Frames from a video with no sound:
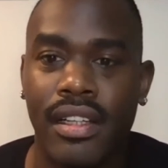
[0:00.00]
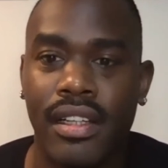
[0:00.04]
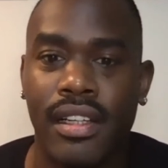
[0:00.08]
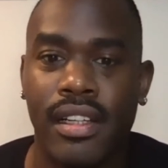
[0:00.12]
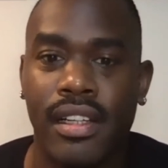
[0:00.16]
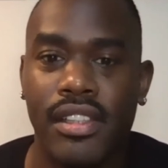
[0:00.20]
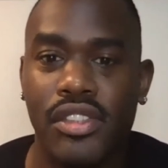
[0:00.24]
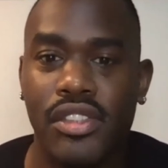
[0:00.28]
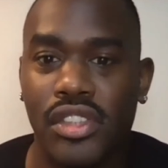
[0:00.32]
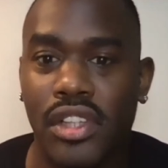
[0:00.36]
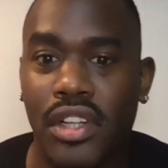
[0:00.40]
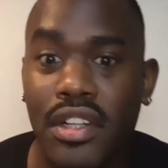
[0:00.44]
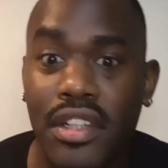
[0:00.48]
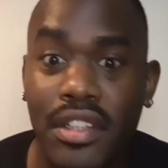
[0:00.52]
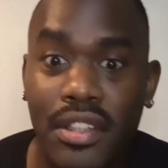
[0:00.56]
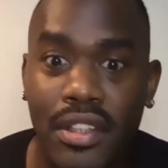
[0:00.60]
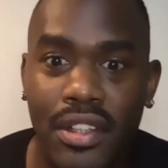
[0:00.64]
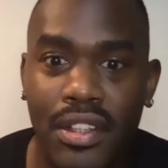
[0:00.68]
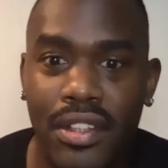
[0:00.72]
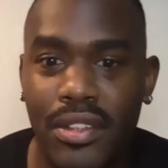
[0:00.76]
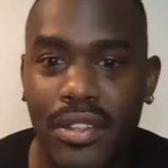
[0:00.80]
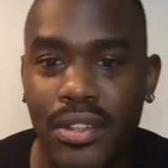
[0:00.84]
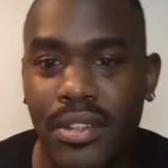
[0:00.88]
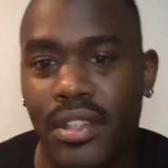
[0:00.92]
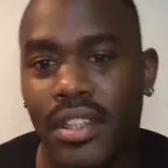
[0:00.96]
a
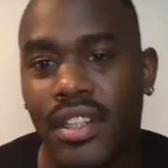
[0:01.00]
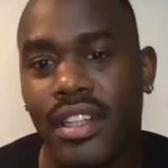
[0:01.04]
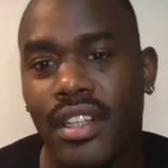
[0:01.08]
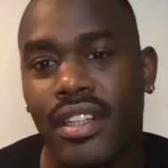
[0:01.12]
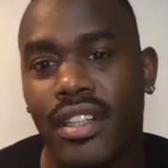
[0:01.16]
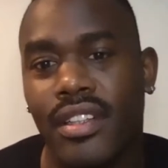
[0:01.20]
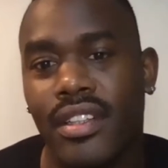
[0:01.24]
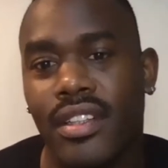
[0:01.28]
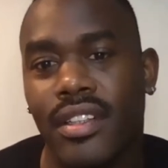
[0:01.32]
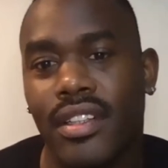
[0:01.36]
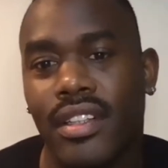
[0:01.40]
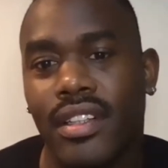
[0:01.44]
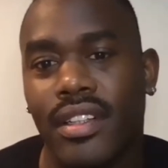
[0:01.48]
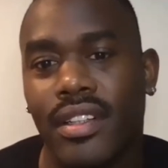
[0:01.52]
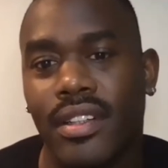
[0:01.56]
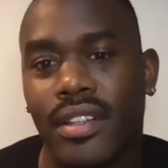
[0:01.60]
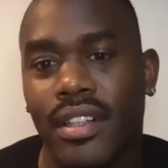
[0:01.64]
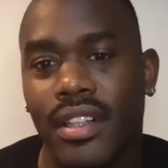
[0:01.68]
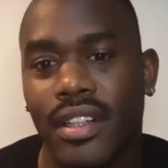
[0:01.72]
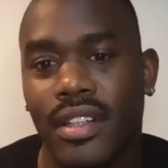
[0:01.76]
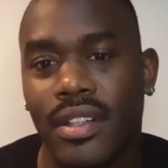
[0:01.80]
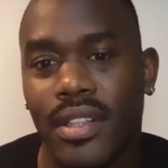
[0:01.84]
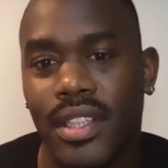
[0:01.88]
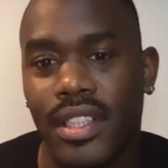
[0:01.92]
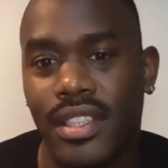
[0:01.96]
journal or,
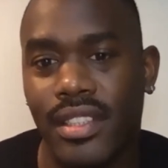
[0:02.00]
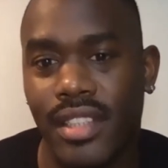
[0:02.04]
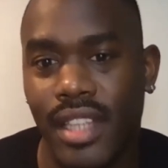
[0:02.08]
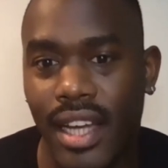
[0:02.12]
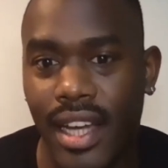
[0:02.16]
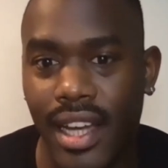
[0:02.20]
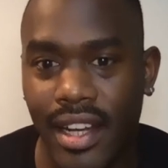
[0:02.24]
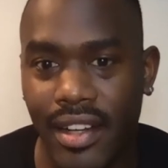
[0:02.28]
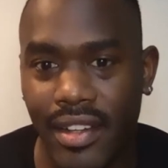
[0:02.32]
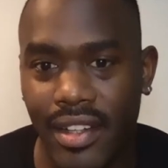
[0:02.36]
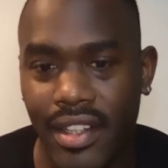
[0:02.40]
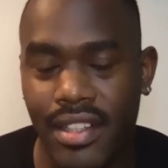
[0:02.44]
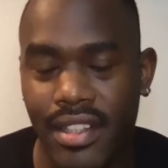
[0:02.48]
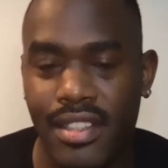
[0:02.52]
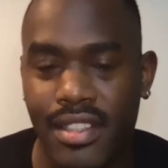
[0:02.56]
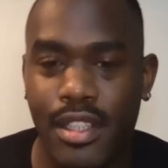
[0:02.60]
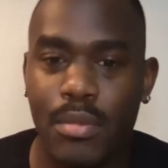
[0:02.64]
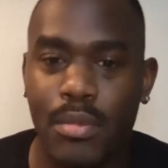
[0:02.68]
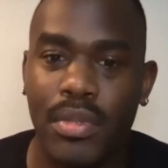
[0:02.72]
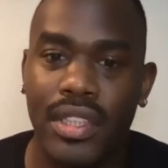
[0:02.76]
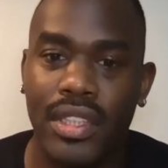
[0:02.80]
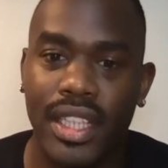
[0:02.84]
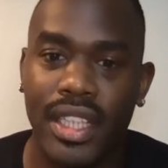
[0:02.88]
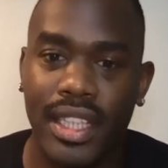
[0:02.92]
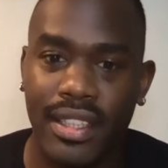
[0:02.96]
or or a diary or
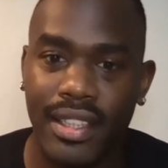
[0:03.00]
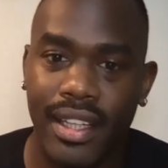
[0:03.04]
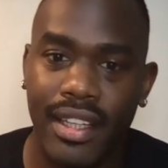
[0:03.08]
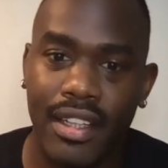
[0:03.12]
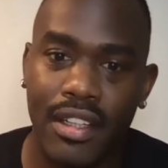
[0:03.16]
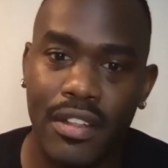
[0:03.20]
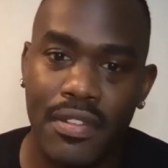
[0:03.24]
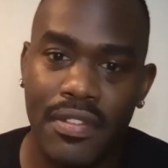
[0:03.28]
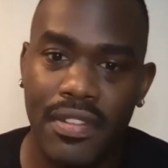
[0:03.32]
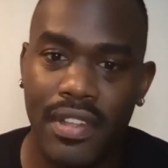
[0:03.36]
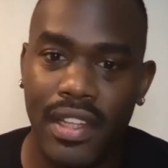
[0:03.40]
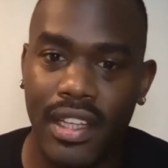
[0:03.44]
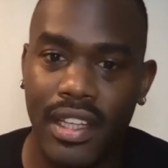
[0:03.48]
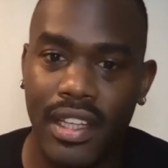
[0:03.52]
something like that of mm-hmm, like